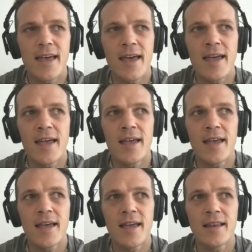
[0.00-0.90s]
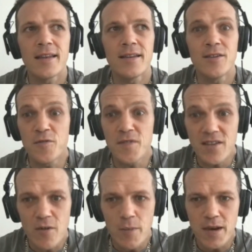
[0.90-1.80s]
and you've
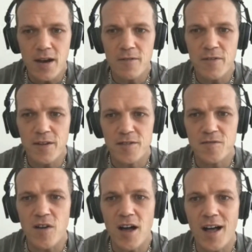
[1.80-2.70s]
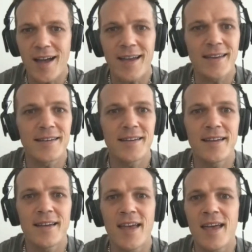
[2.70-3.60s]
never been in a fist fight
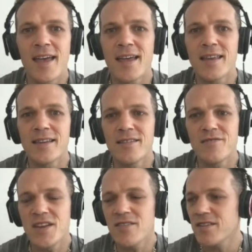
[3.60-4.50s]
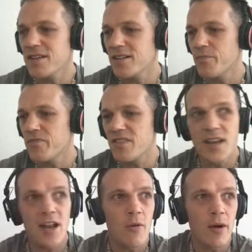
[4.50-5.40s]
and you've never
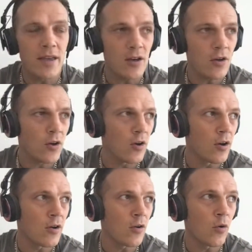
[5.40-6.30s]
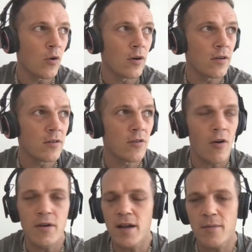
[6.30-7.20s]
seen anyone get hurt or
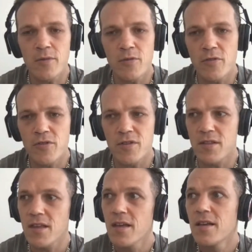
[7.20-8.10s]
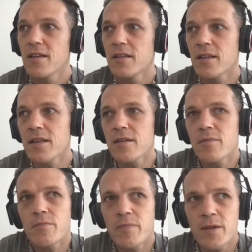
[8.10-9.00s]
grown up with all this like
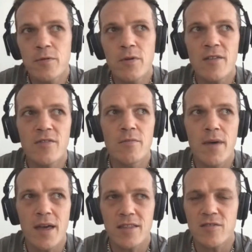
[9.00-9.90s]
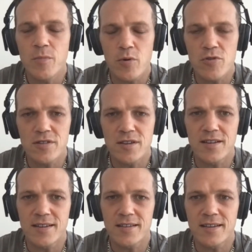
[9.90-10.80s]
people have a massive bullshit
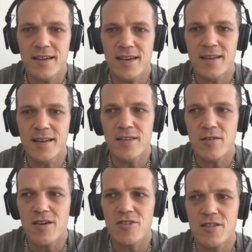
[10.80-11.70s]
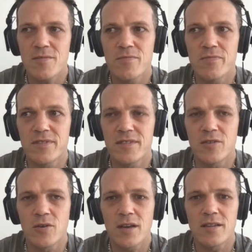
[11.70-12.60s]
detector and you actually
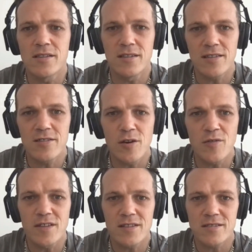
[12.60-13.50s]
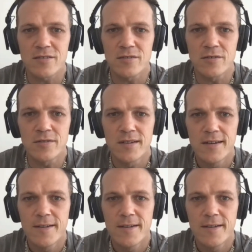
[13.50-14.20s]
doing a disservice to